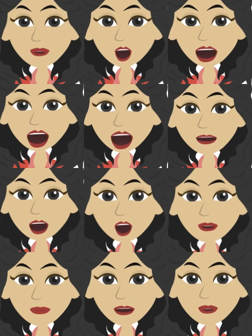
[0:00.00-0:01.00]
How do you
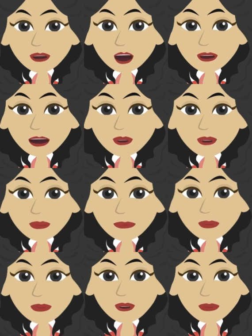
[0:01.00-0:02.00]
think this happens?
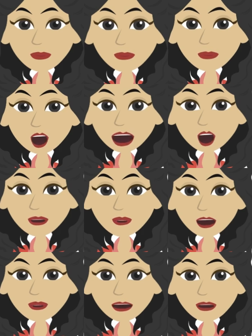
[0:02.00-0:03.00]
Look at these
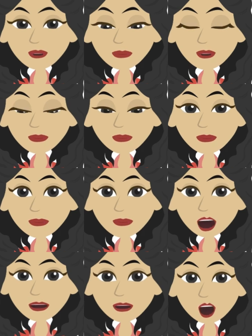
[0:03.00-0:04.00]
pictures.
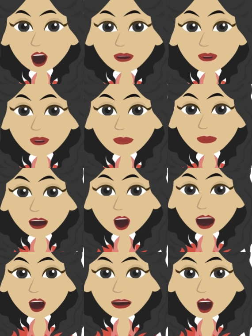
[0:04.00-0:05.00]
Think about
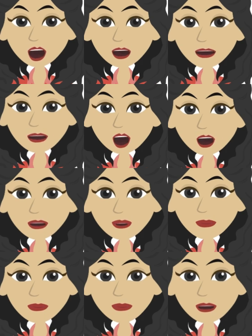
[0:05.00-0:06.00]
where water
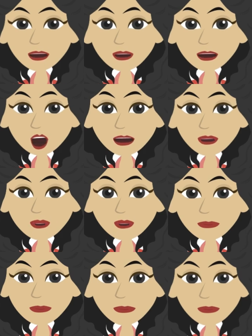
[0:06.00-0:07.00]
goes when it rains.
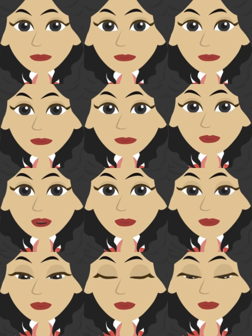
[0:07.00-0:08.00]

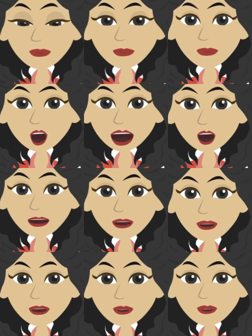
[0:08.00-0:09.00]
Some of the
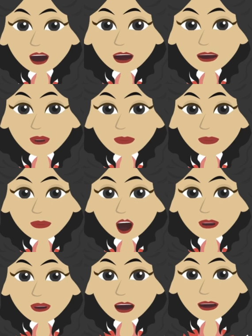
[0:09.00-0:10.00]
rain that falls
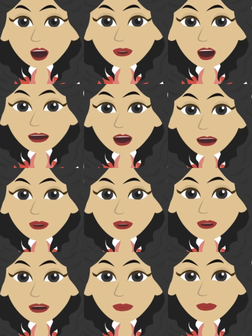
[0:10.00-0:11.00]
soaks into the ground
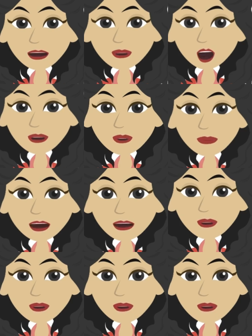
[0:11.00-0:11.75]
and is soaked up by